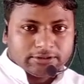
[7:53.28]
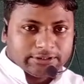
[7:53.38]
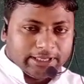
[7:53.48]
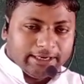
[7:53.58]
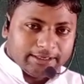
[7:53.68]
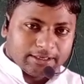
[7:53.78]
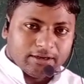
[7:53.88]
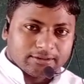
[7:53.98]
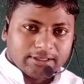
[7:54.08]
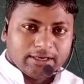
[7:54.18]
that
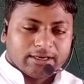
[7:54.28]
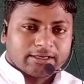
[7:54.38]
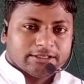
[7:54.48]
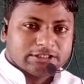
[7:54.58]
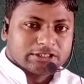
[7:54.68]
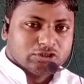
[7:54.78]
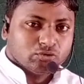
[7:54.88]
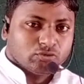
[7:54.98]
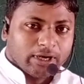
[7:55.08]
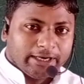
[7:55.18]
are the organs
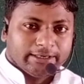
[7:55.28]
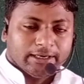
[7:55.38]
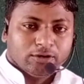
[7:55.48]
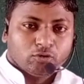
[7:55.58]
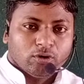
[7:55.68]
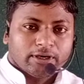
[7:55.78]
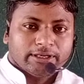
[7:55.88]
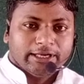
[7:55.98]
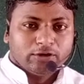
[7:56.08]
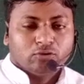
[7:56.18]
unite and
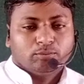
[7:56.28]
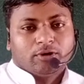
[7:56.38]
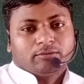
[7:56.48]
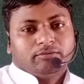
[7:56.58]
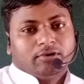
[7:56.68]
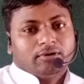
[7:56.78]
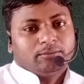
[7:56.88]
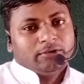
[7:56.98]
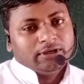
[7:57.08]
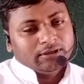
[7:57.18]
coordinate to
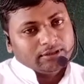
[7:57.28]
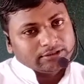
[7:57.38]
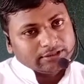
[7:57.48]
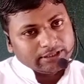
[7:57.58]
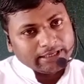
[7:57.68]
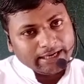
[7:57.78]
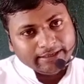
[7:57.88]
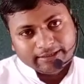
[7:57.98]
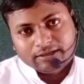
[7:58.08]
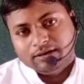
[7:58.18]
perform the
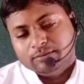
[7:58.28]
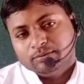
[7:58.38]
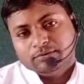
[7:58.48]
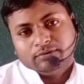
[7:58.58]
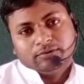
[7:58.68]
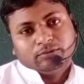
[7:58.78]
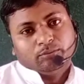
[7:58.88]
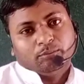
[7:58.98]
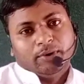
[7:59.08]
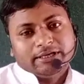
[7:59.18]
riding of
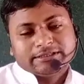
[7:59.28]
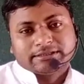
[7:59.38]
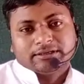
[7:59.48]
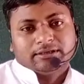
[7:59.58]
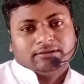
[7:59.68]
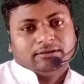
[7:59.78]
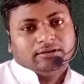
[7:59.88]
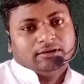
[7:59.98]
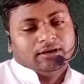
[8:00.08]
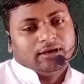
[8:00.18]
bicycle
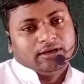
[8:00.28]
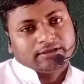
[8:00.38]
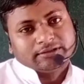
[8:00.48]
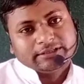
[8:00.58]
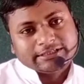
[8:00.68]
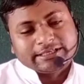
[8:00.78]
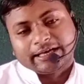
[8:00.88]
or this